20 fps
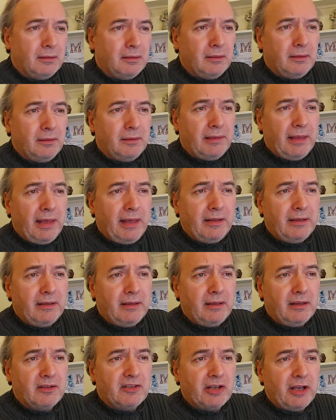then
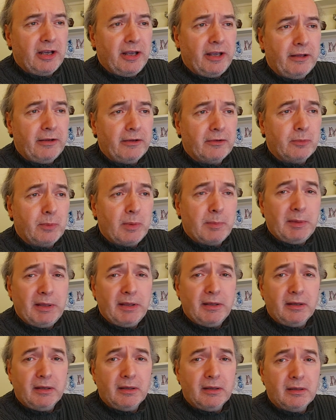the giant
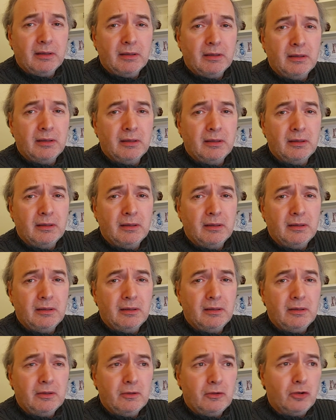women
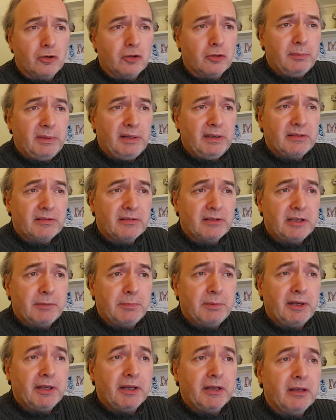took me
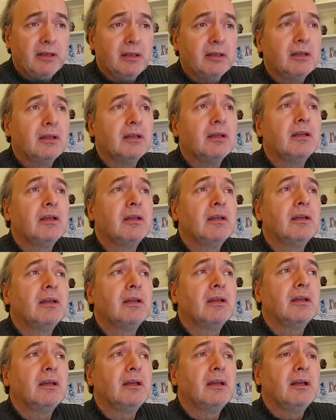sleeping,
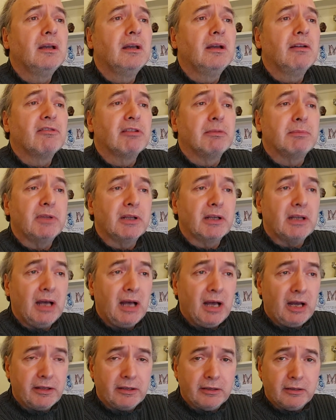from the
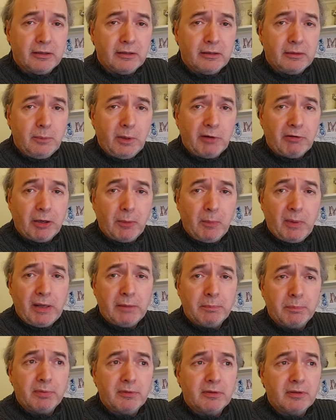garden where I
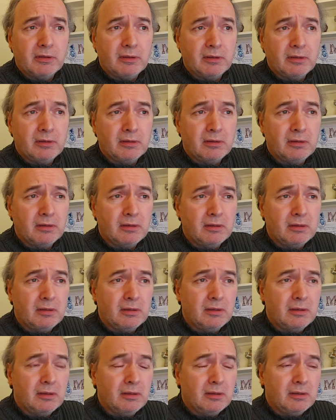wept,
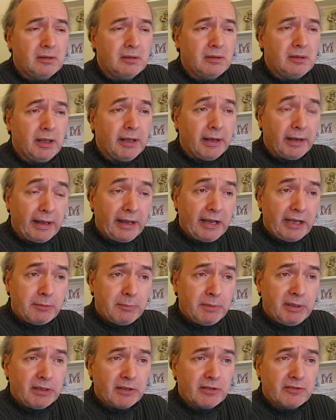and laid
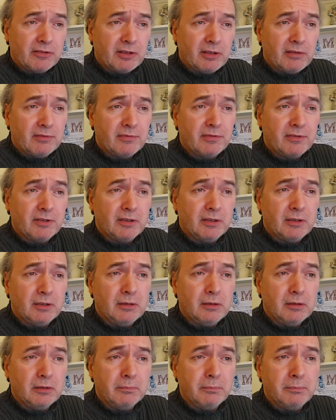me in a soft and
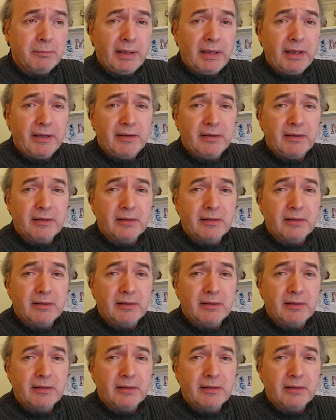golden bed.